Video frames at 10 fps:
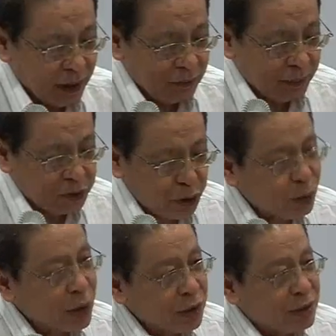My three
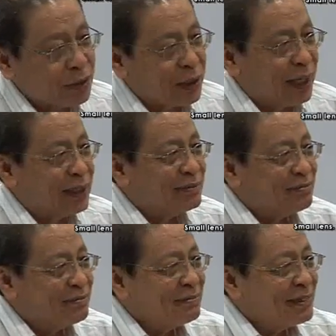questions today,
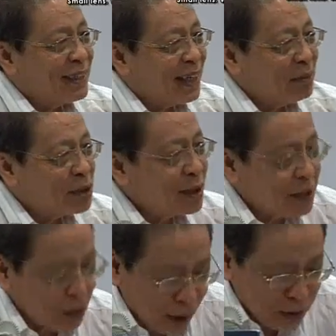number
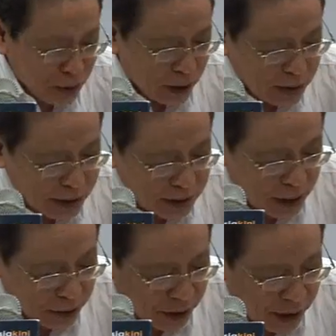61 to number
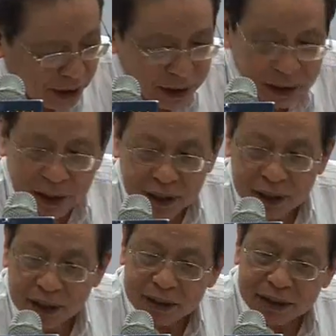63,
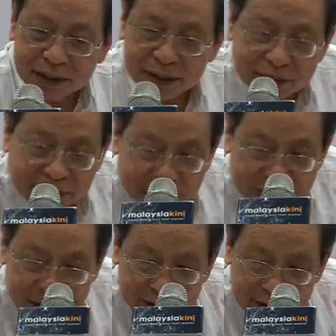it's here, isn't it?
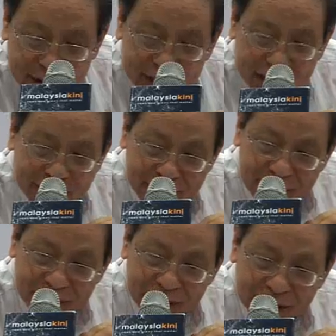
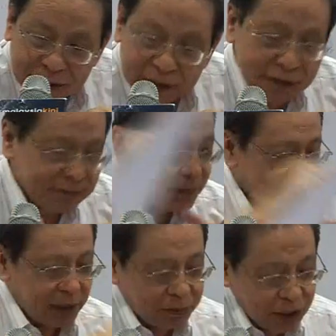Huh?
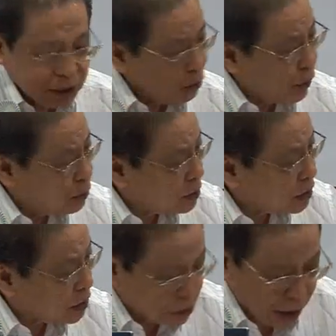Number 61 to
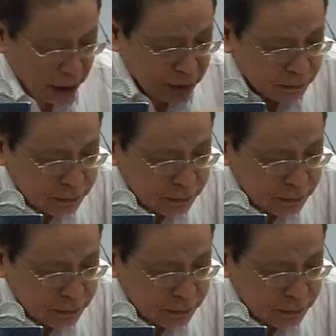63,